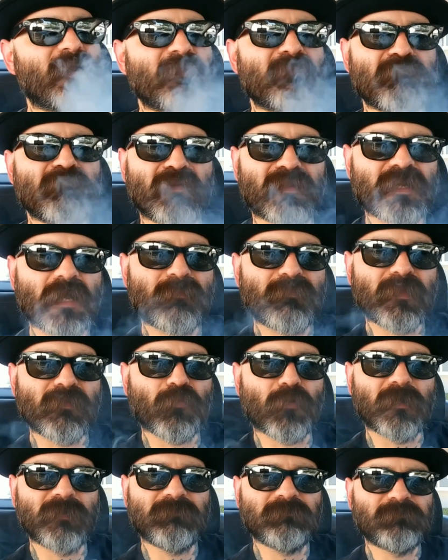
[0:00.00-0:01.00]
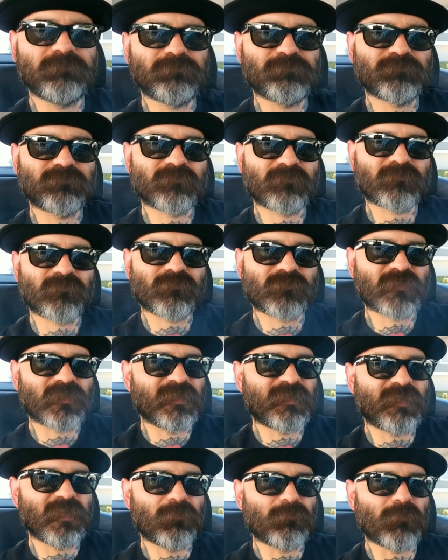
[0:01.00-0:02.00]
But not me, boy. I
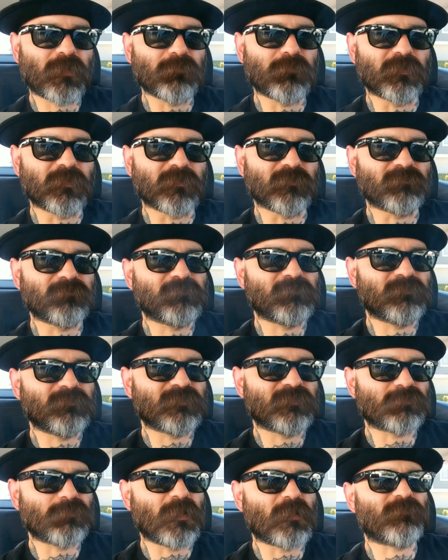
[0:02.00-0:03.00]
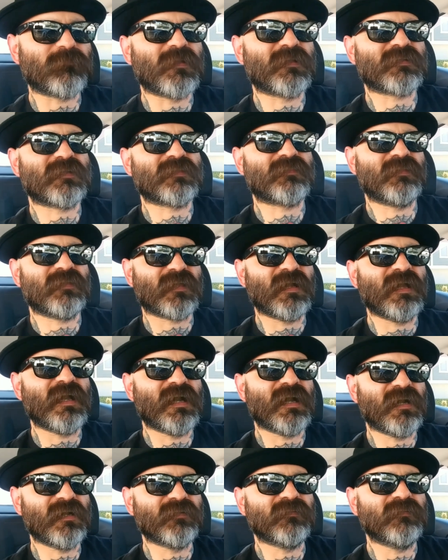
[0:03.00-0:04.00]
kept my beard. As a matter of fact, I think I
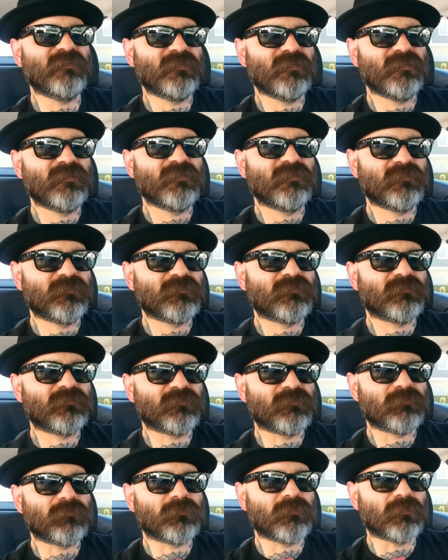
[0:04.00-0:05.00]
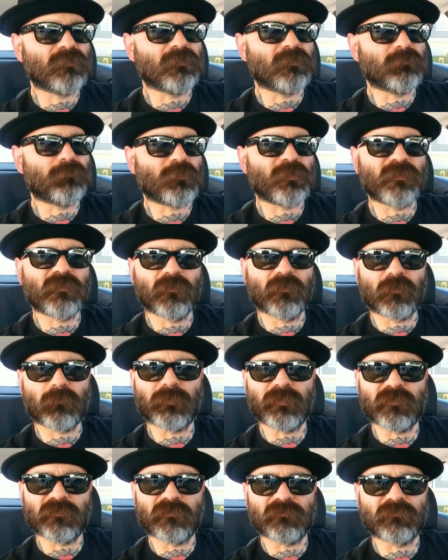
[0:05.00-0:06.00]
had a pretty long
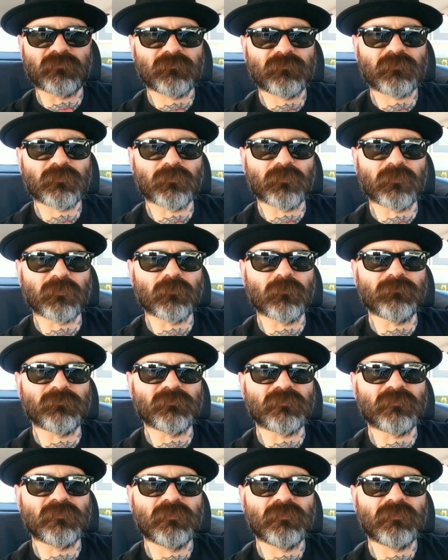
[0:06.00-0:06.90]
beard during COVID.